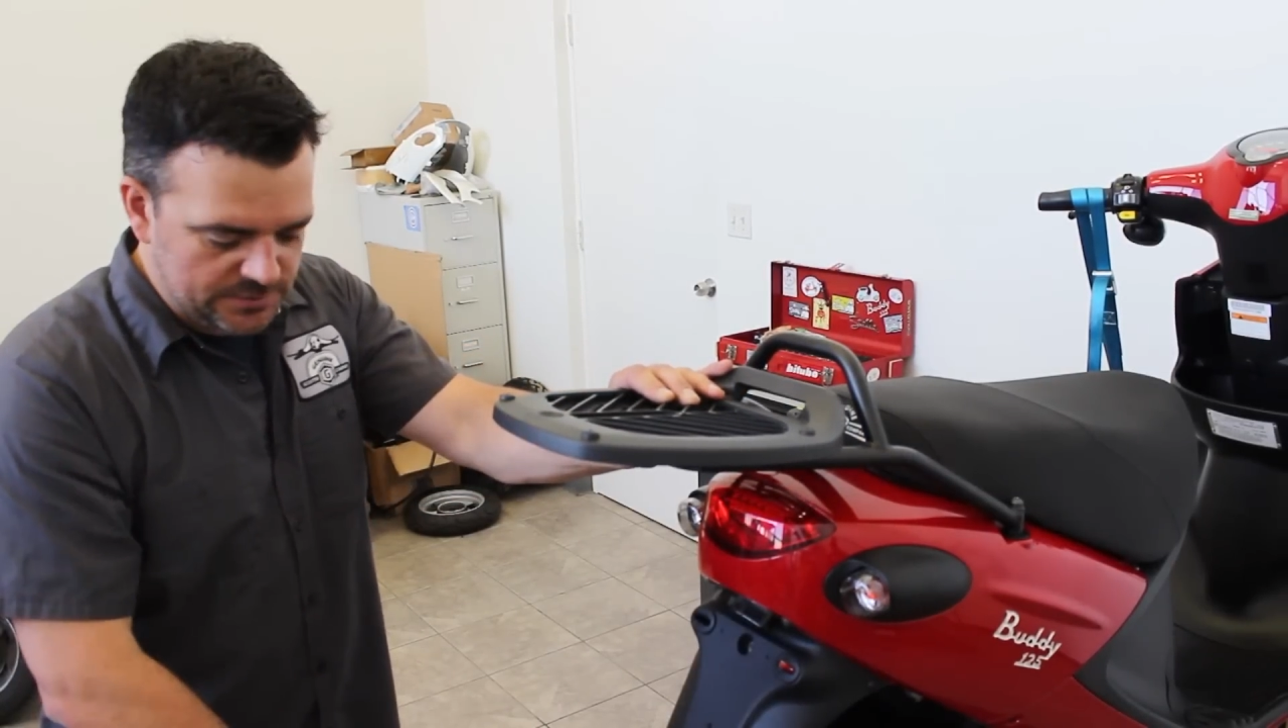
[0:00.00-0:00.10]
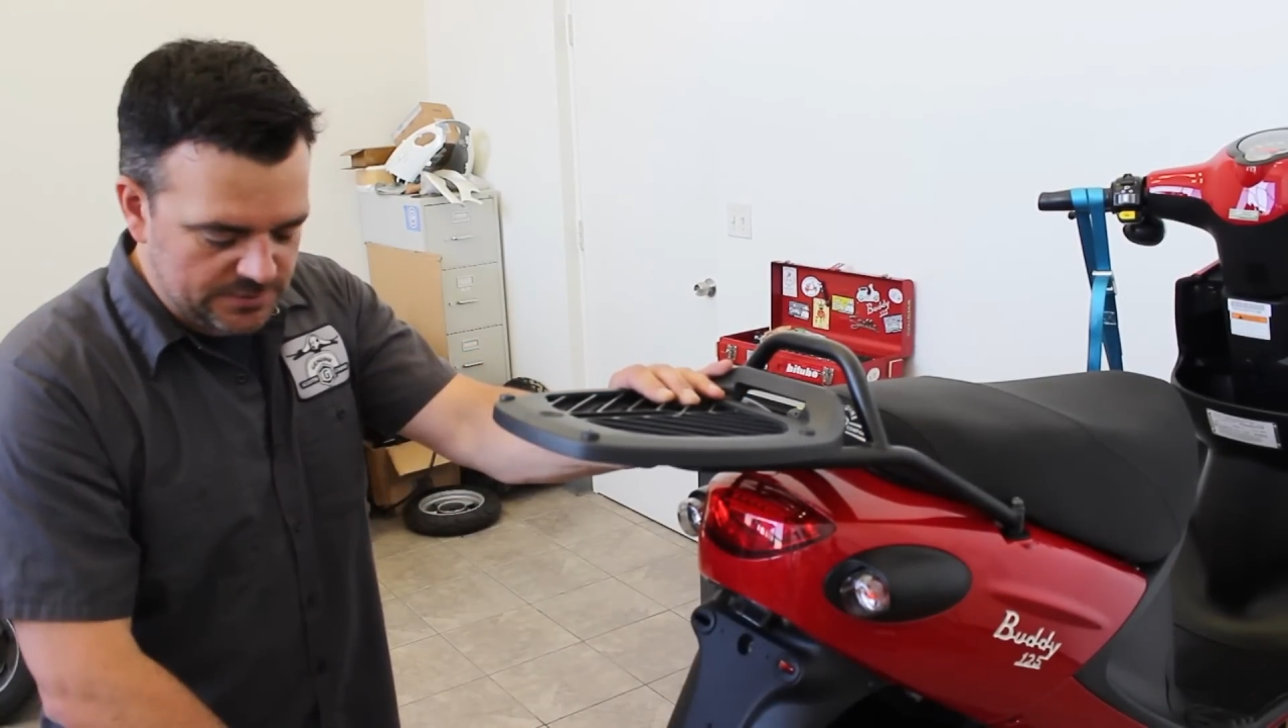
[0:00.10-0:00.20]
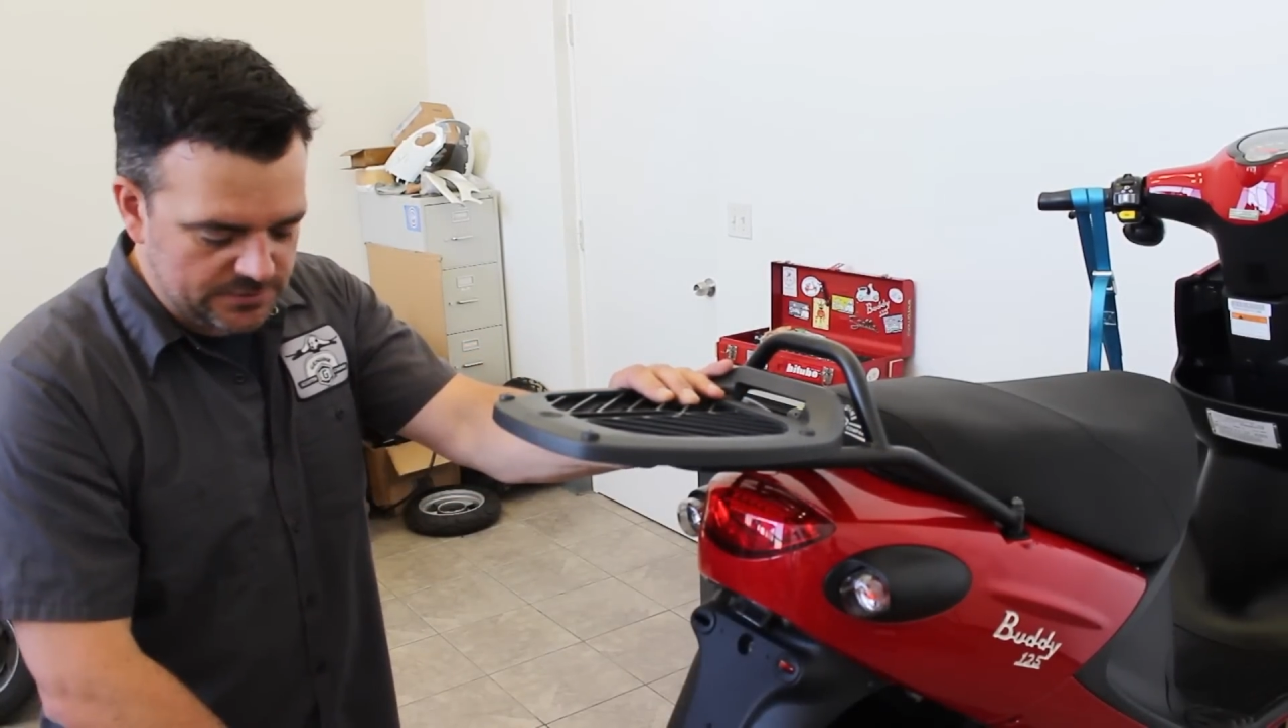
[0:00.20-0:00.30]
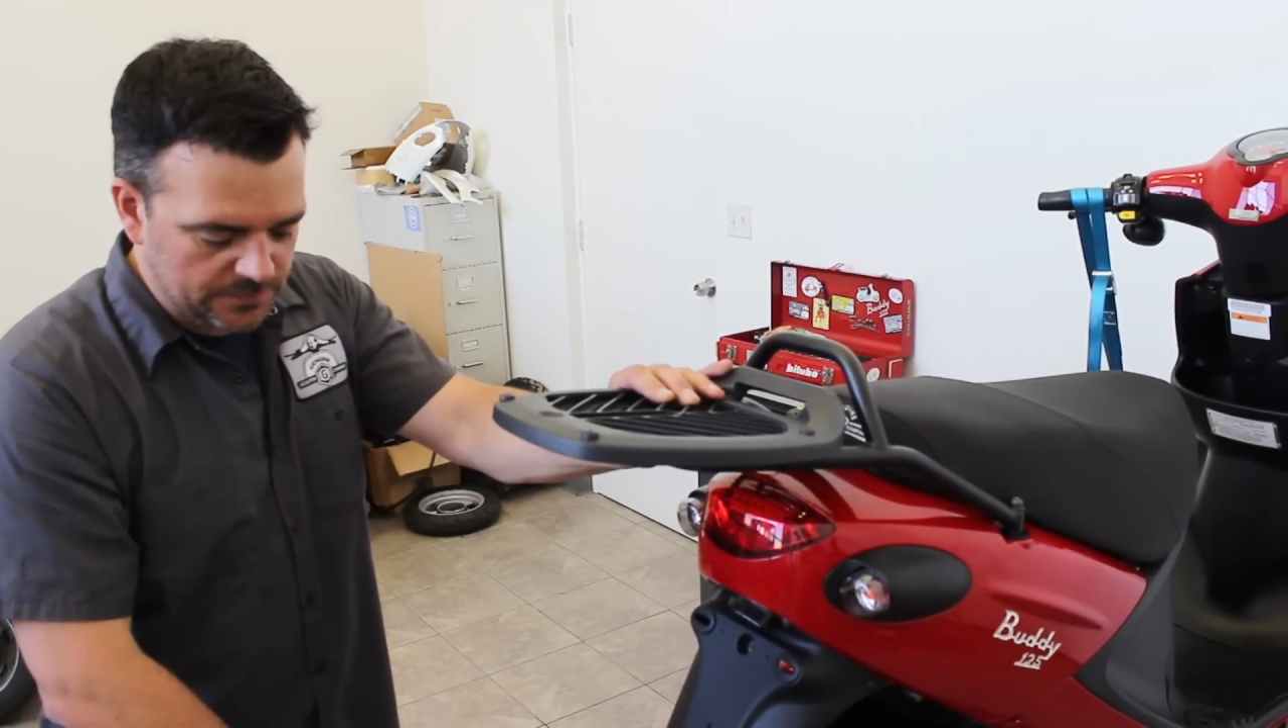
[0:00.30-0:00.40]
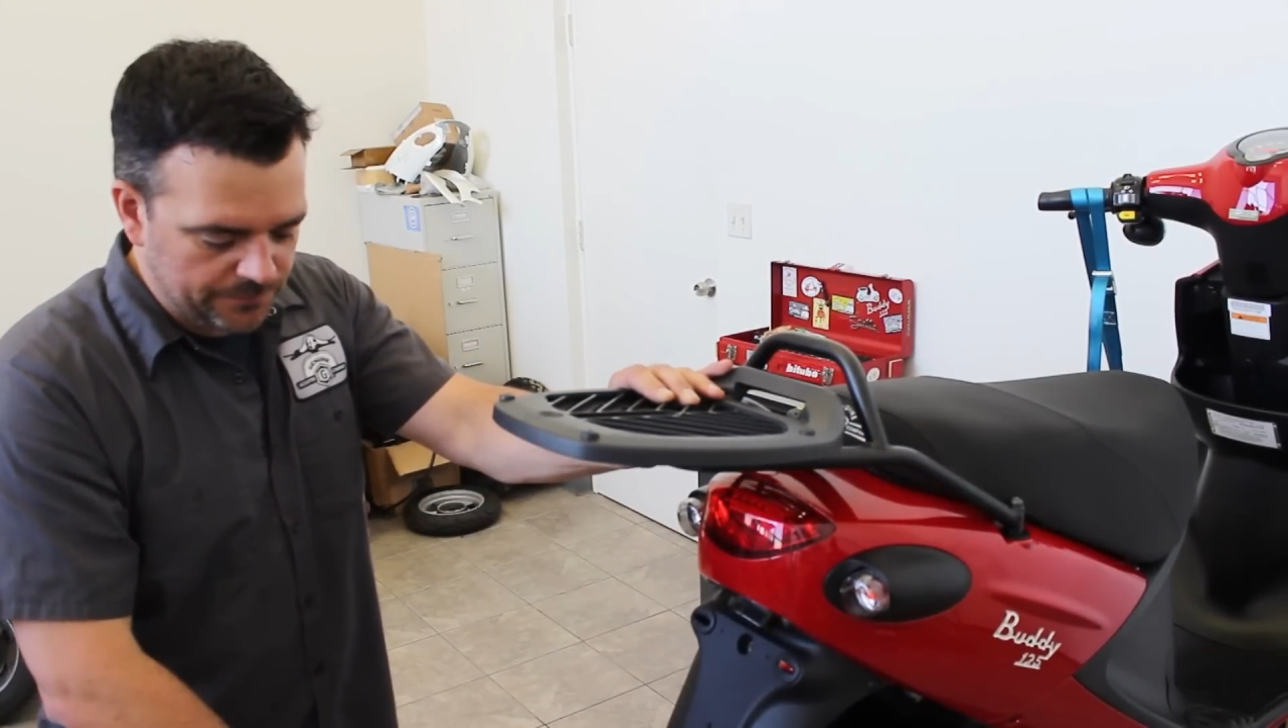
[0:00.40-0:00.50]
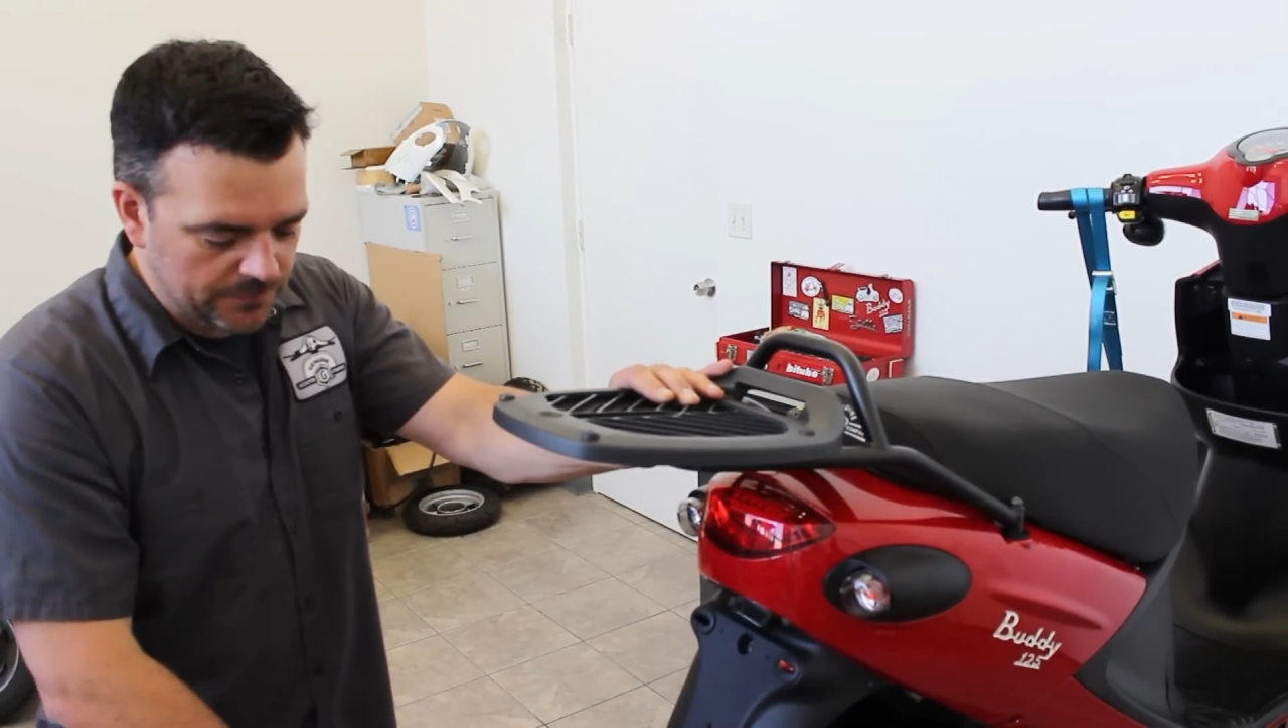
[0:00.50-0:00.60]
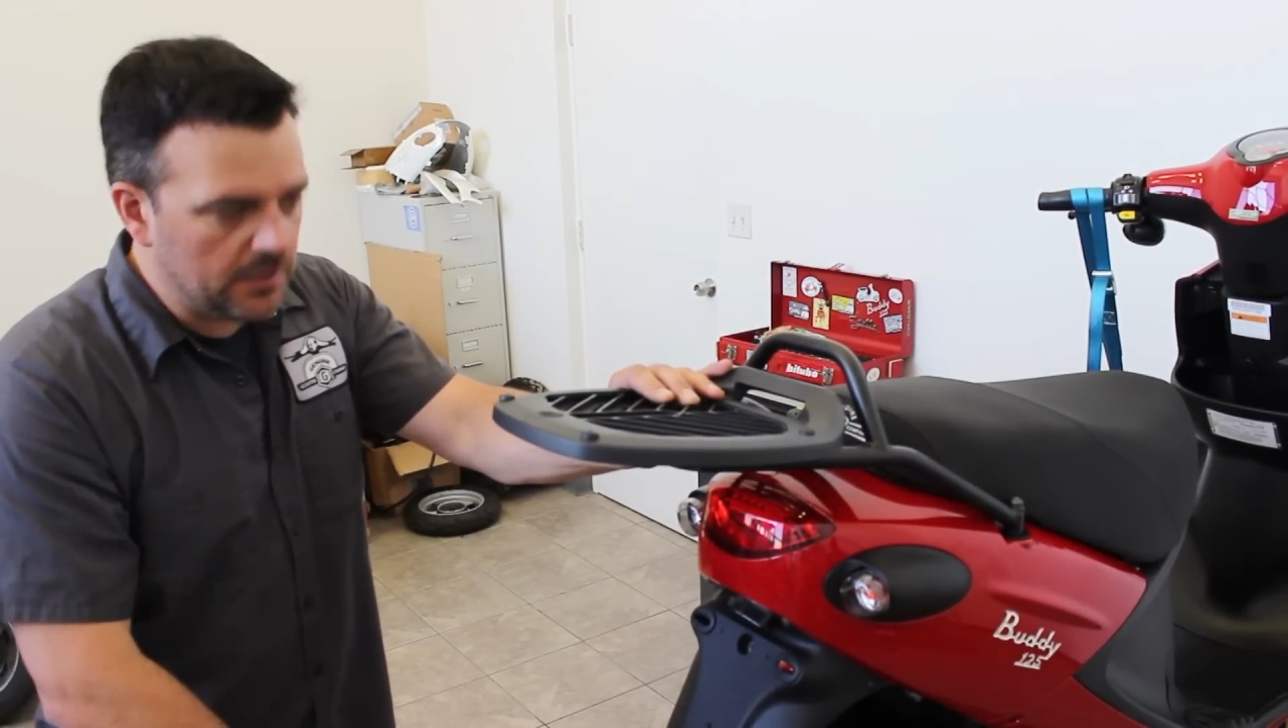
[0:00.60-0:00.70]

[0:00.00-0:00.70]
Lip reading: system.